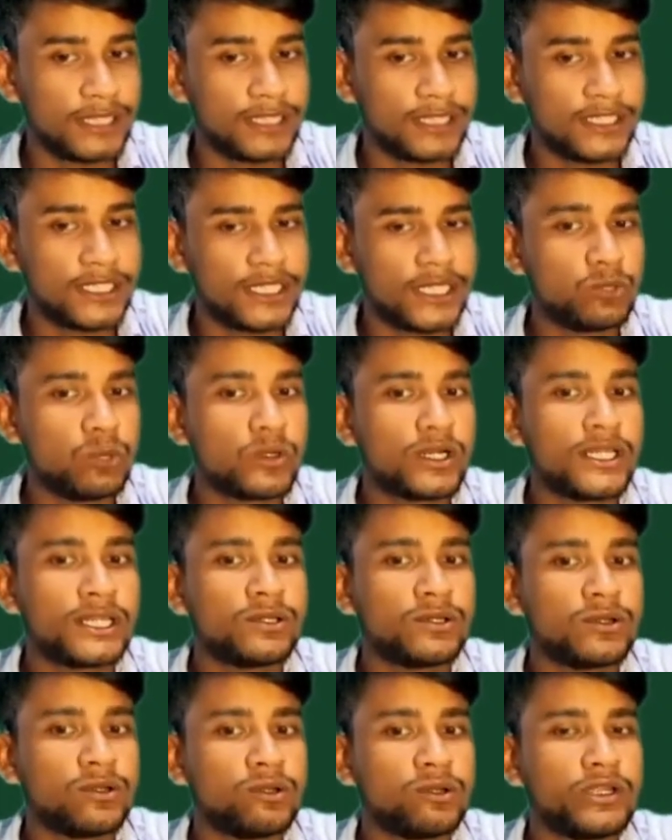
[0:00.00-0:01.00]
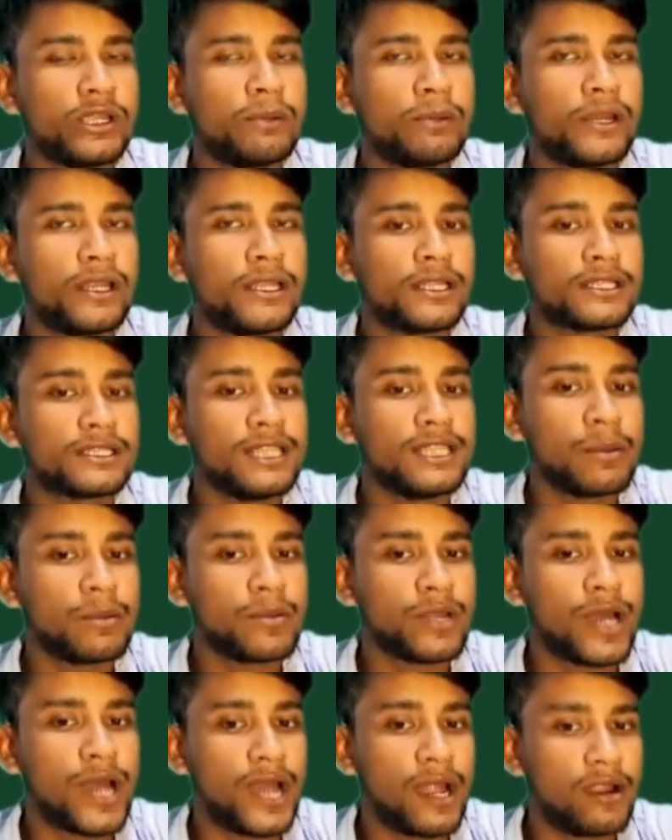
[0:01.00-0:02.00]
u1 equal to m minus
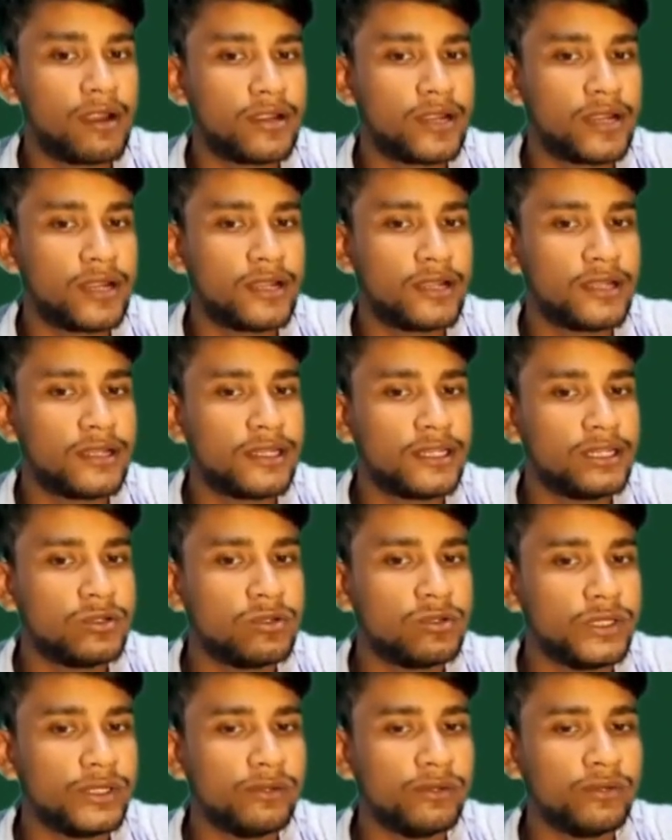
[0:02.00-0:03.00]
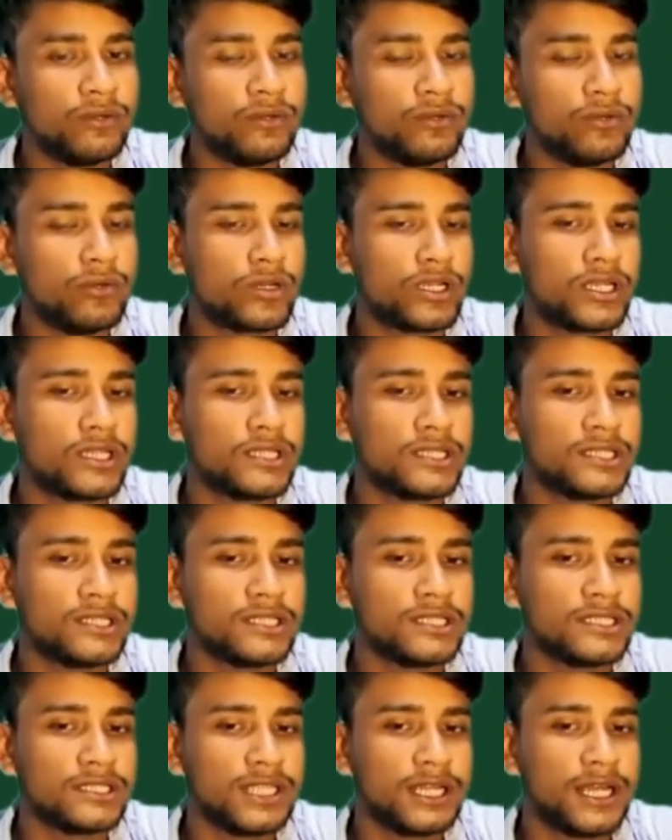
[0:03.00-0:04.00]
lambda iota into u2. Okay, this
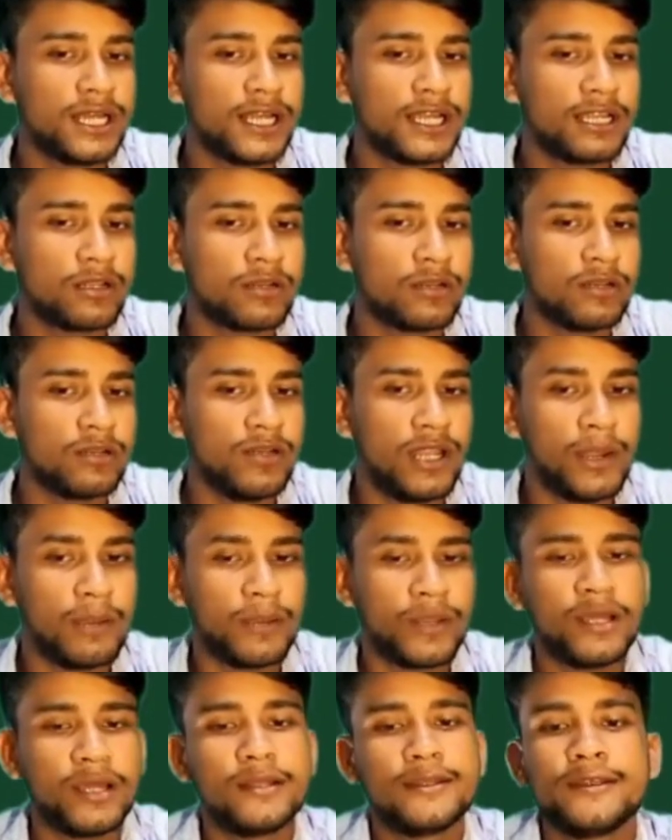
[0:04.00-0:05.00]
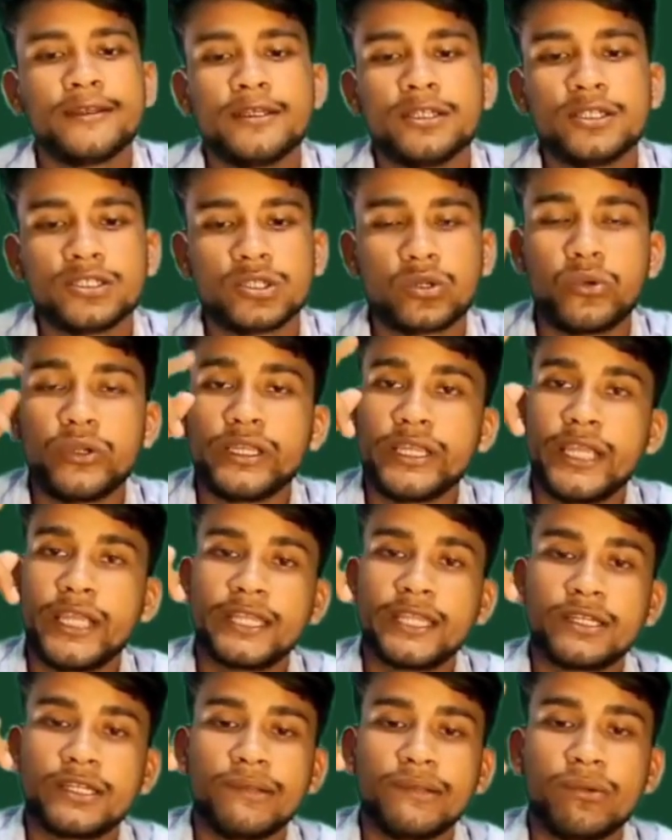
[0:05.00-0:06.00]
is the eigenvalue lambda. So we
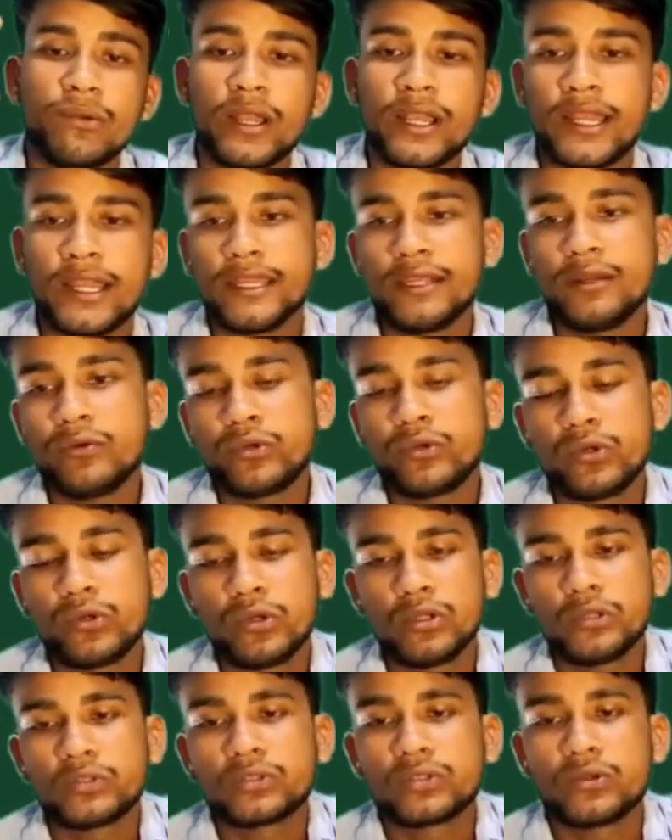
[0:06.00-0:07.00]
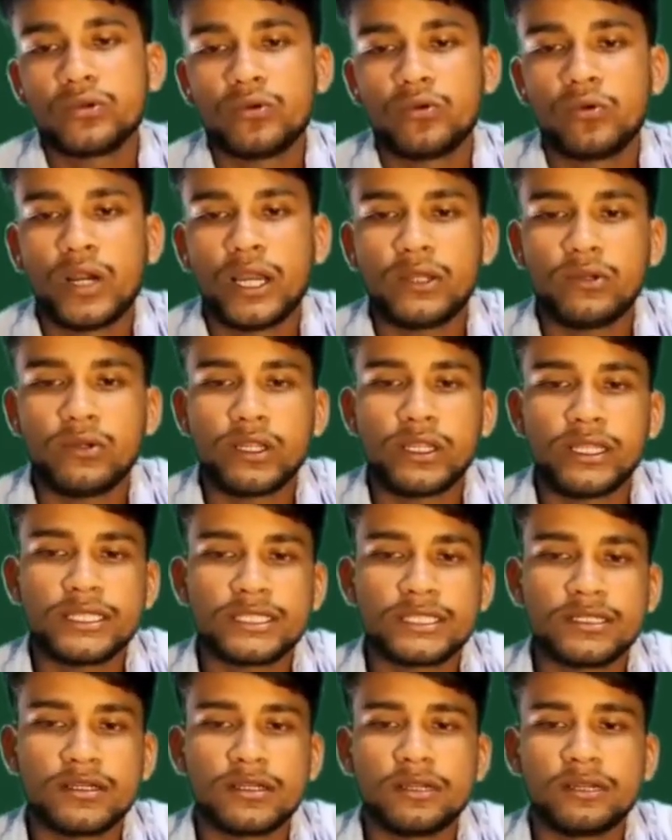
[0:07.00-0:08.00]
get u1 and u2. So
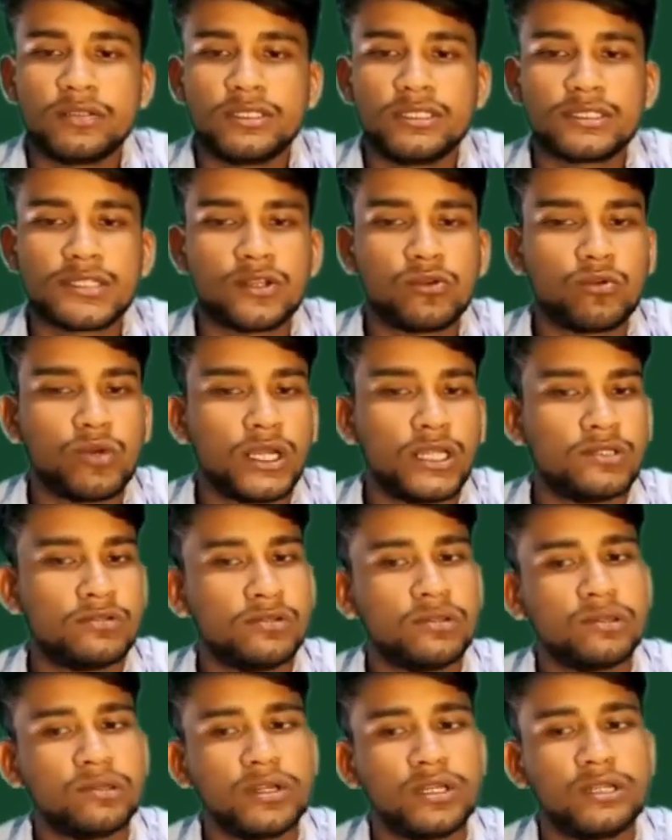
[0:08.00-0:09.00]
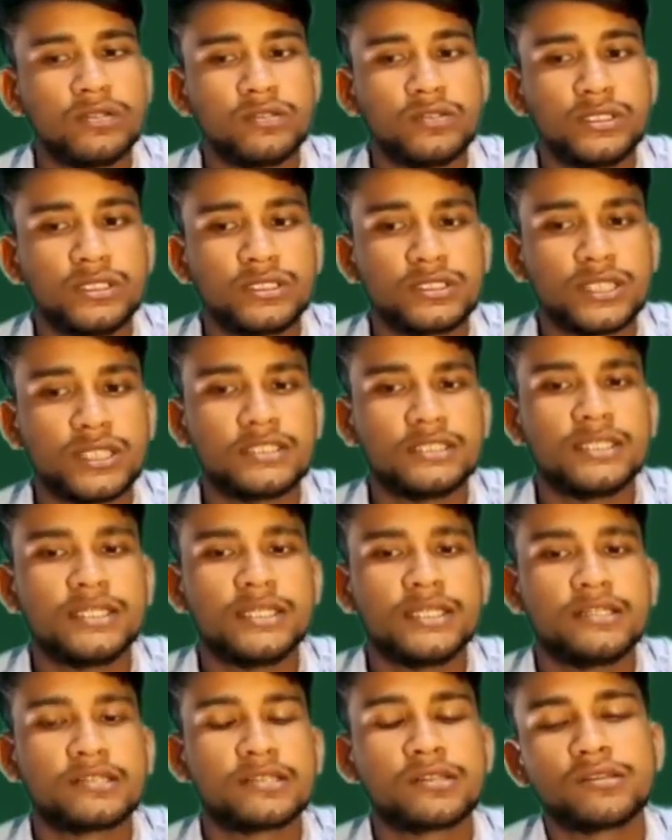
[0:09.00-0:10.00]
y1x equal to this and y2 equal to this, then
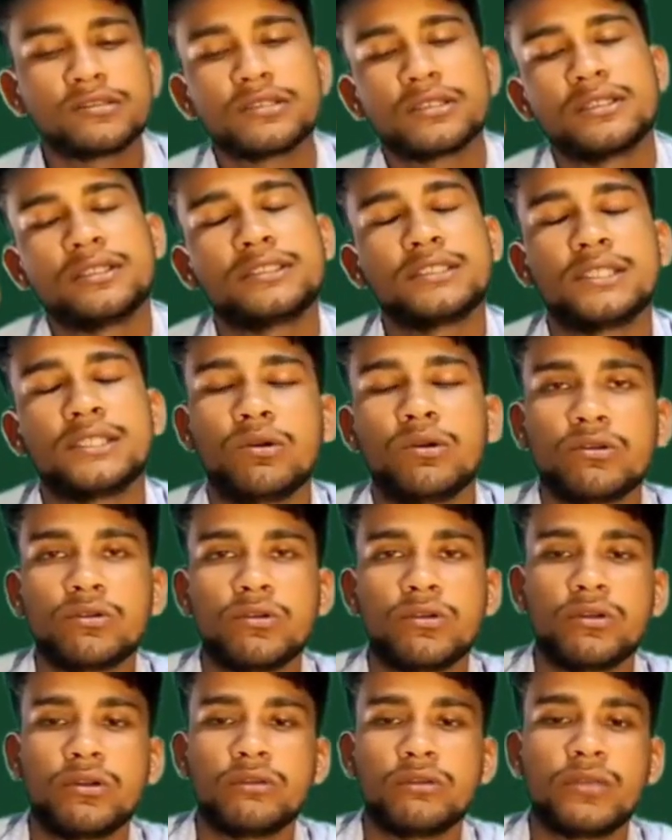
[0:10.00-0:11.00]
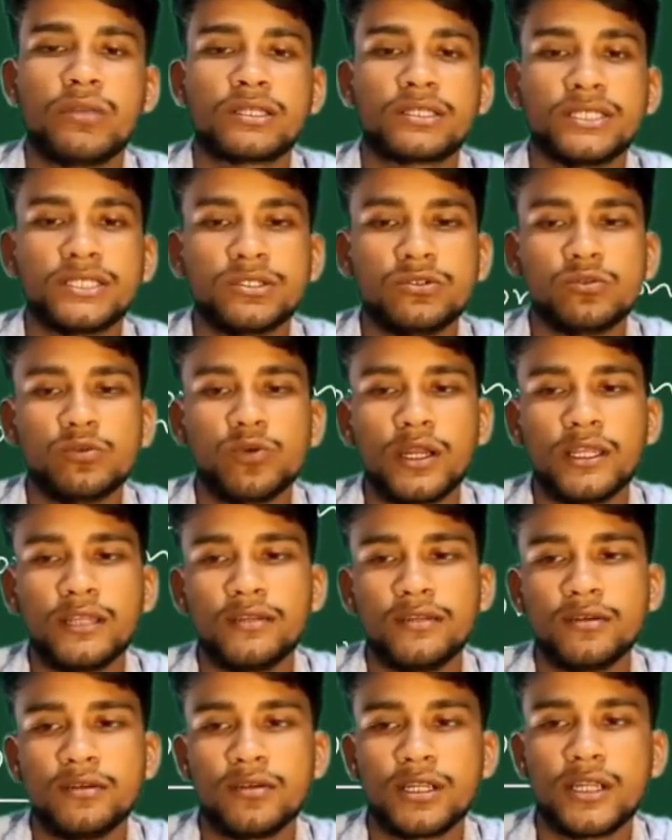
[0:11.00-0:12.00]
general solution is c1 y1 plus c2 y2.
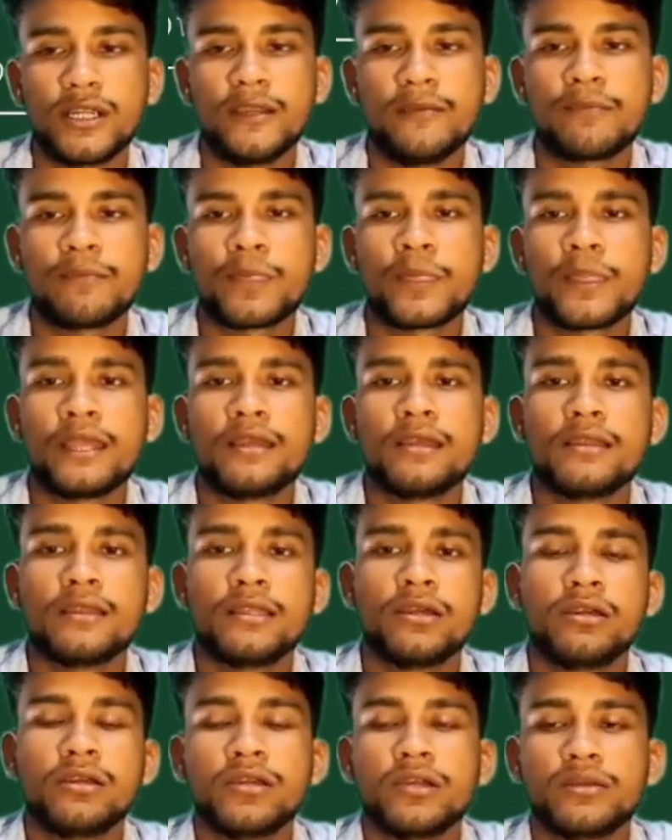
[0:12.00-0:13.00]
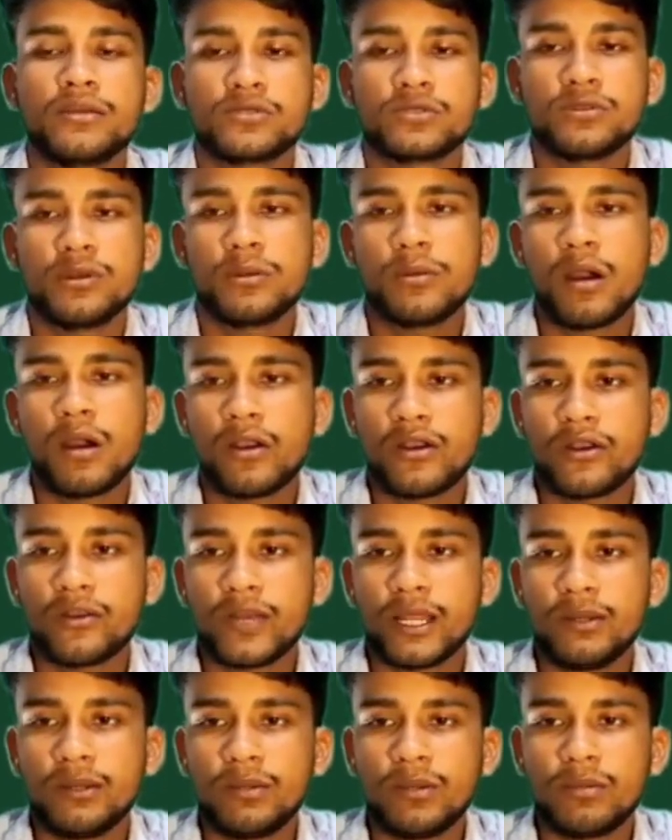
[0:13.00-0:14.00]
Okay, now it comes to the boundary
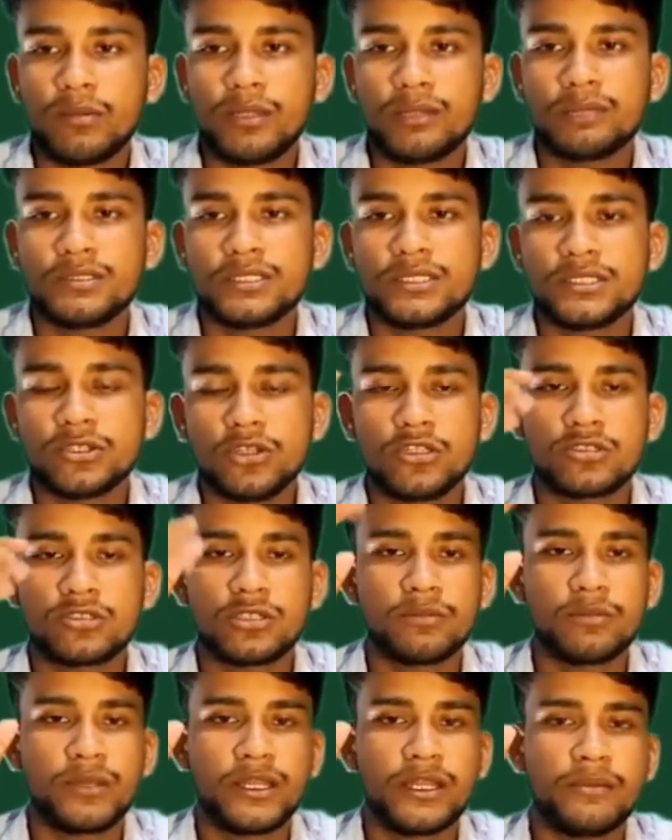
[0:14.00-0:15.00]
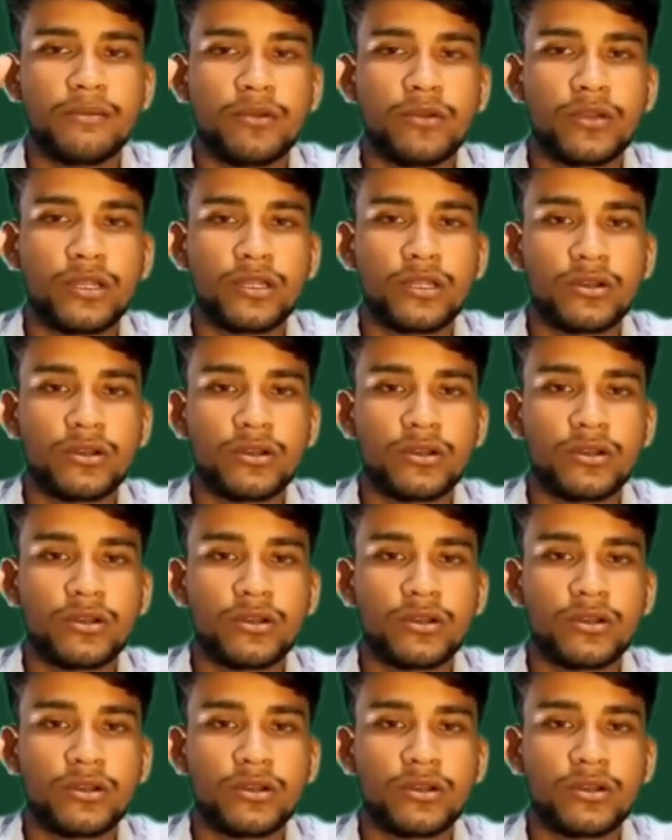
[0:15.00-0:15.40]
value problem. This is also a very important